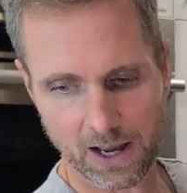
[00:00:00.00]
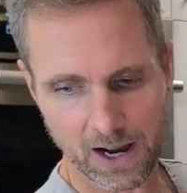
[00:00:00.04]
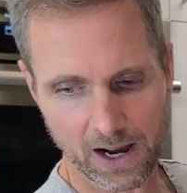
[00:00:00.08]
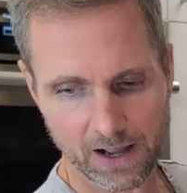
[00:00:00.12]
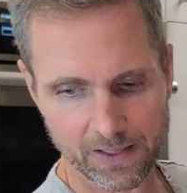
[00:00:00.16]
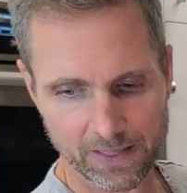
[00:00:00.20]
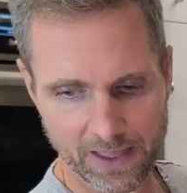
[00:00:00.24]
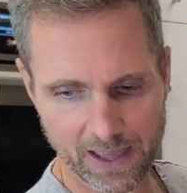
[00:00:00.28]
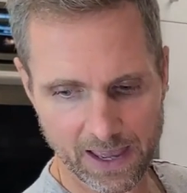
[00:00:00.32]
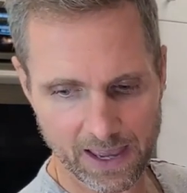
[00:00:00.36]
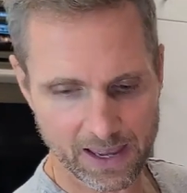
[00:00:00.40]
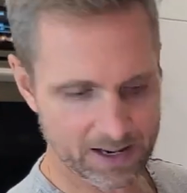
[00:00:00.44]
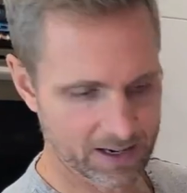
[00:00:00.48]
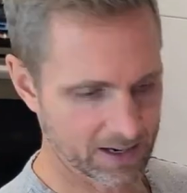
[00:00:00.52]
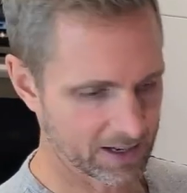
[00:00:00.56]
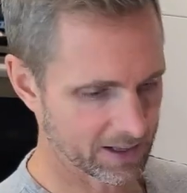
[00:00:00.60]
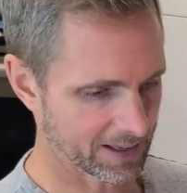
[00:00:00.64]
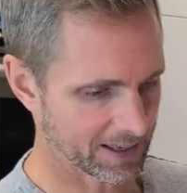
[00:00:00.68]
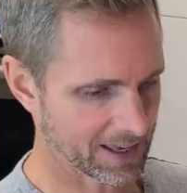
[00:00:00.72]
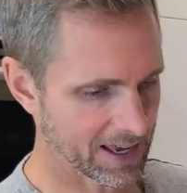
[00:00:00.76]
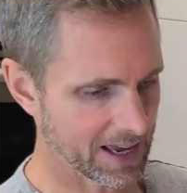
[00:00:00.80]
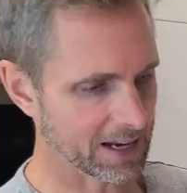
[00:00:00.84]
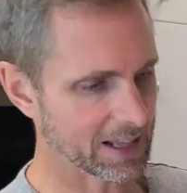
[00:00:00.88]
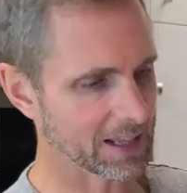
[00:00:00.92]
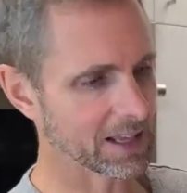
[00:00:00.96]
And
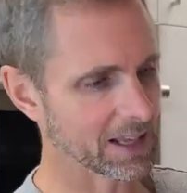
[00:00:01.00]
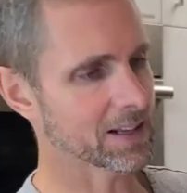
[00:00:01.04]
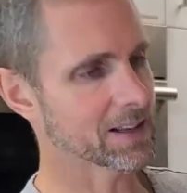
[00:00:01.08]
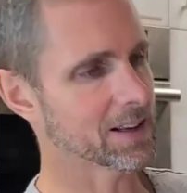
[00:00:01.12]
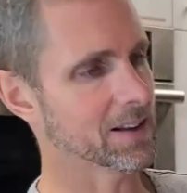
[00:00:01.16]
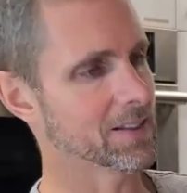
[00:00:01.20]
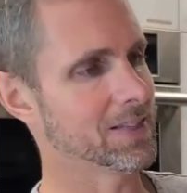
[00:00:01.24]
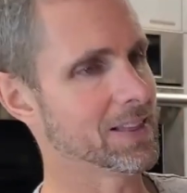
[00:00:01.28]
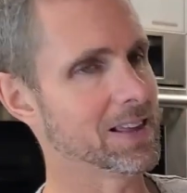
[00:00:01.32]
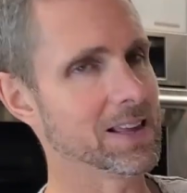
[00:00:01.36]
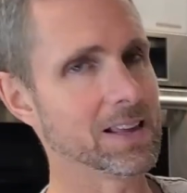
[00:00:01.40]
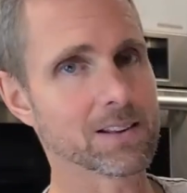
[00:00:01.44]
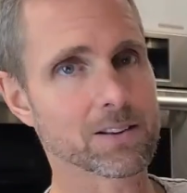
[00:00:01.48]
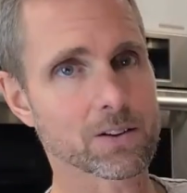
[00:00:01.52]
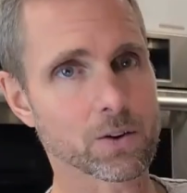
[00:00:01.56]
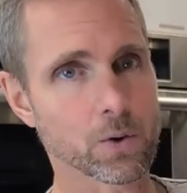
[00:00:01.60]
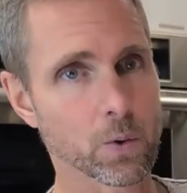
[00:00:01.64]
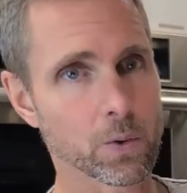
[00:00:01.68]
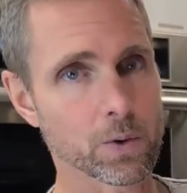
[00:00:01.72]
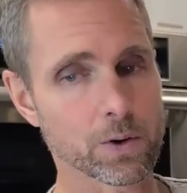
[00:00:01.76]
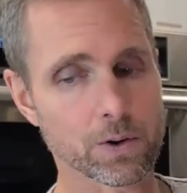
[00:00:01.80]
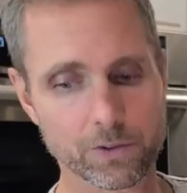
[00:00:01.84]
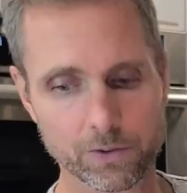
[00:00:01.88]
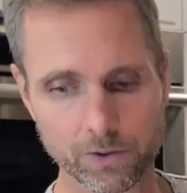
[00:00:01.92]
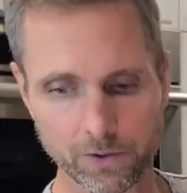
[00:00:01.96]
then getting into these
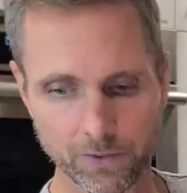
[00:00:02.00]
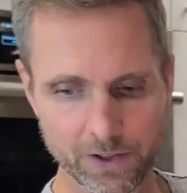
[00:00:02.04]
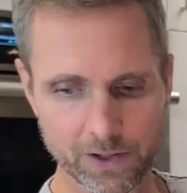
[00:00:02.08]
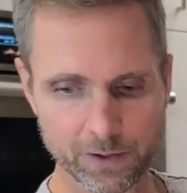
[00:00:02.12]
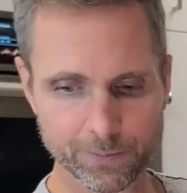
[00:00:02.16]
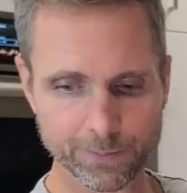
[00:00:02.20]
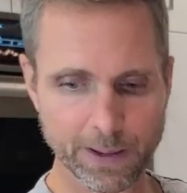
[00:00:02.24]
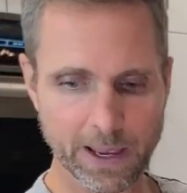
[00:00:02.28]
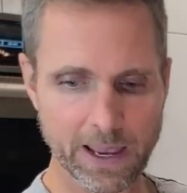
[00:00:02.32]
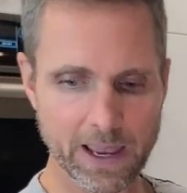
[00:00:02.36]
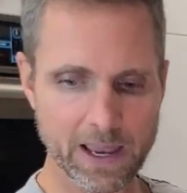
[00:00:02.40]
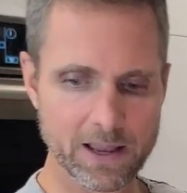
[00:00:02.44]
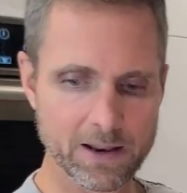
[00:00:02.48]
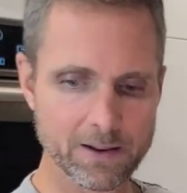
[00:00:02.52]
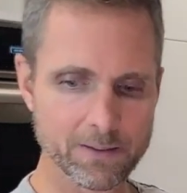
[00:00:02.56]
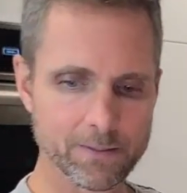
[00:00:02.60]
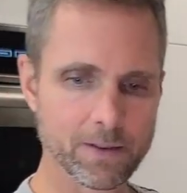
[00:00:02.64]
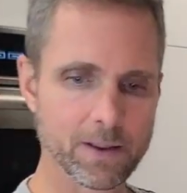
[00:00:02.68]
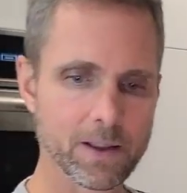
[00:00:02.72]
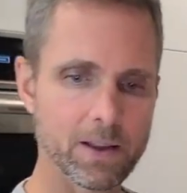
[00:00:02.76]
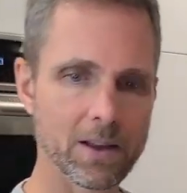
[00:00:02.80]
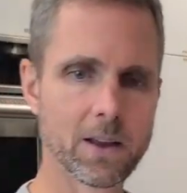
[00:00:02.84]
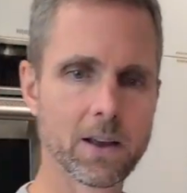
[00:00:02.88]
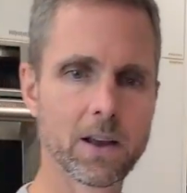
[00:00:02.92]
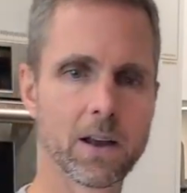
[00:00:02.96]
corners on this
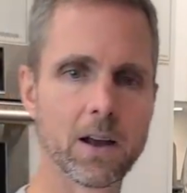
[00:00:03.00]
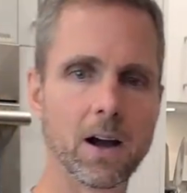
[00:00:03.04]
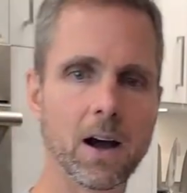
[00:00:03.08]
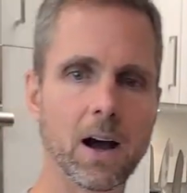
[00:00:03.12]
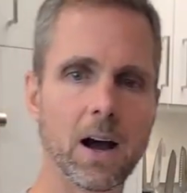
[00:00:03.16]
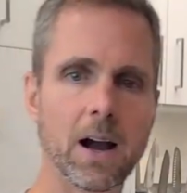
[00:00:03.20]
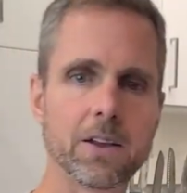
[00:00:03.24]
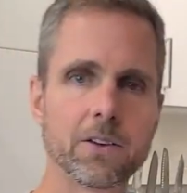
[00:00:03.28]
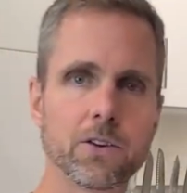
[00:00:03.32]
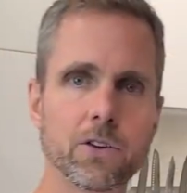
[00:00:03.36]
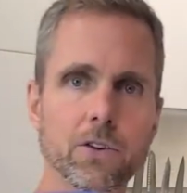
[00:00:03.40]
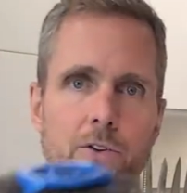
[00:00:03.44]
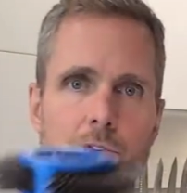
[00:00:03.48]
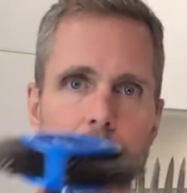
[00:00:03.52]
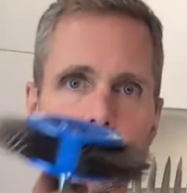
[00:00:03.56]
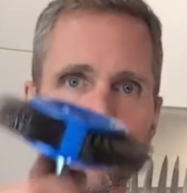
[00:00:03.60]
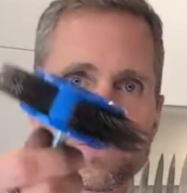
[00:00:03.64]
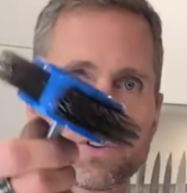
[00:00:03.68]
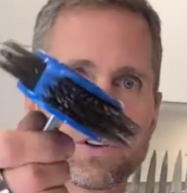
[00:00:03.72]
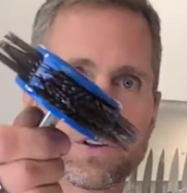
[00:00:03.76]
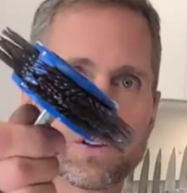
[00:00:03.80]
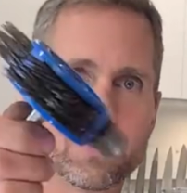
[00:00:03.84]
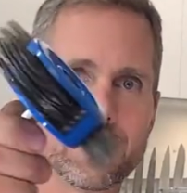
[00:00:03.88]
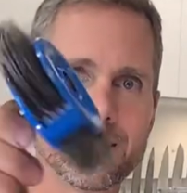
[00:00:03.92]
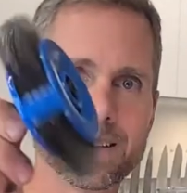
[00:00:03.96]
pan, I
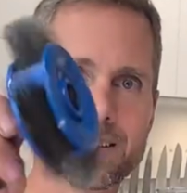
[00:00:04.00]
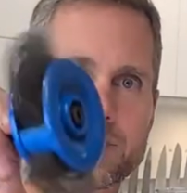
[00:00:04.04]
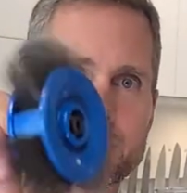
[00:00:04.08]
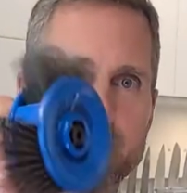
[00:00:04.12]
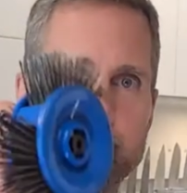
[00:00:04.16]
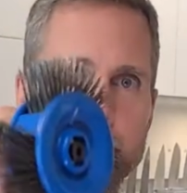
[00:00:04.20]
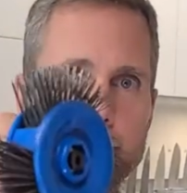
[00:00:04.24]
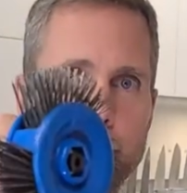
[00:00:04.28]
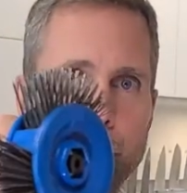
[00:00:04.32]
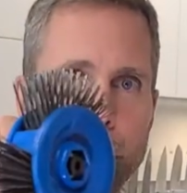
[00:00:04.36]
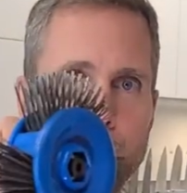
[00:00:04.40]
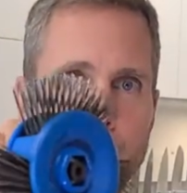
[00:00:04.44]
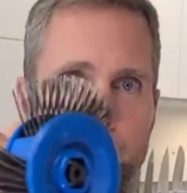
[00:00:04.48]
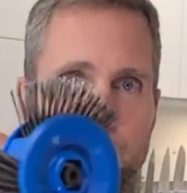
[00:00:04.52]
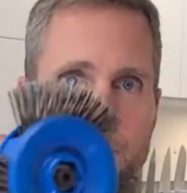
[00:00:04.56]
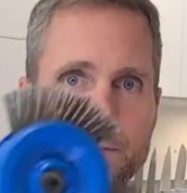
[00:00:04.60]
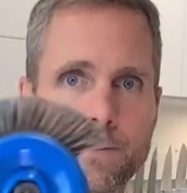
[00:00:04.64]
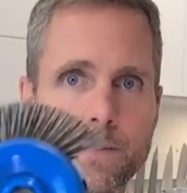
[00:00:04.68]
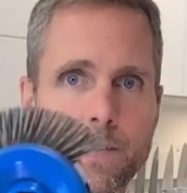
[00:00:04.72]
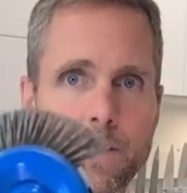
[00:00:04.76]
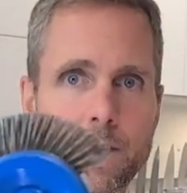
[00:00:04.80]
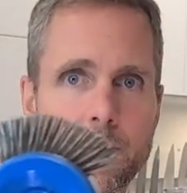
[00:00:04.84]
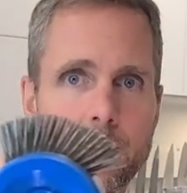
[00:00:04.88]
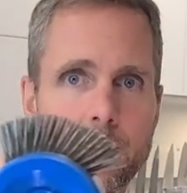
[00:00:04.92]
used this stripper,